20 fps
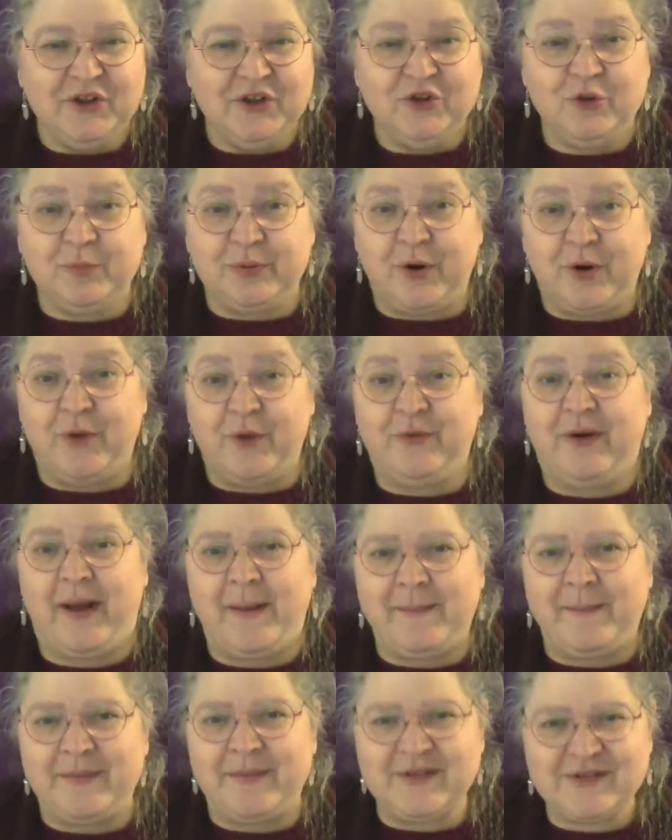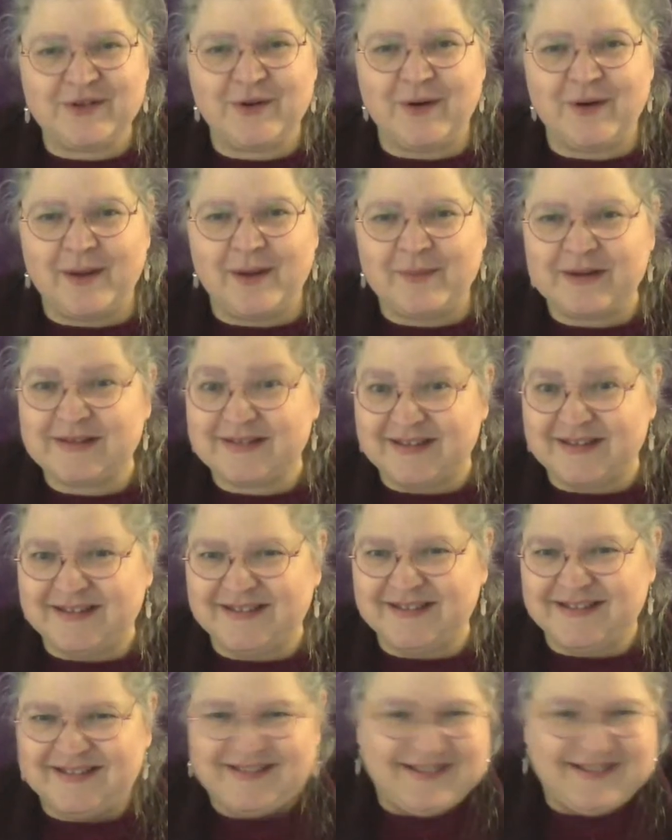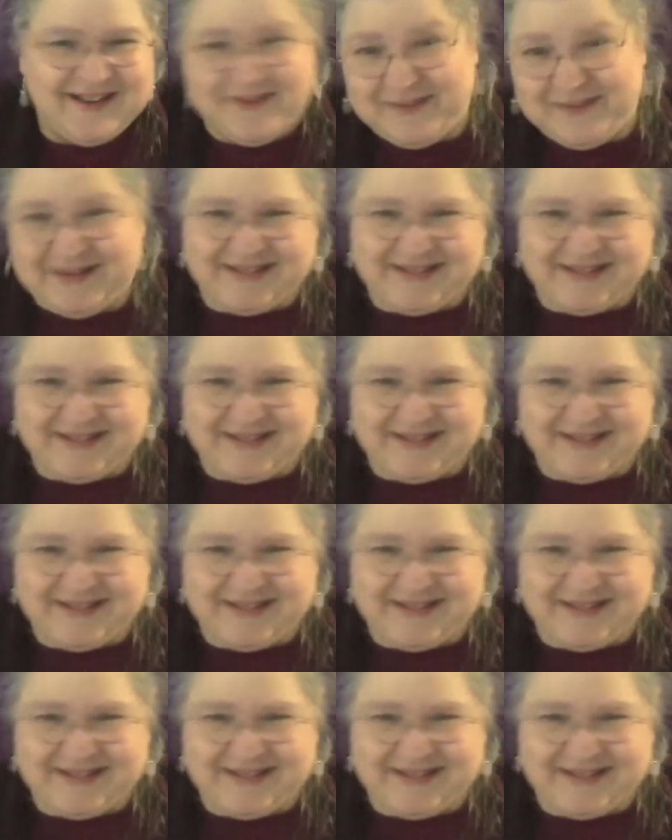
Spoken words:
new program, so I'm excited.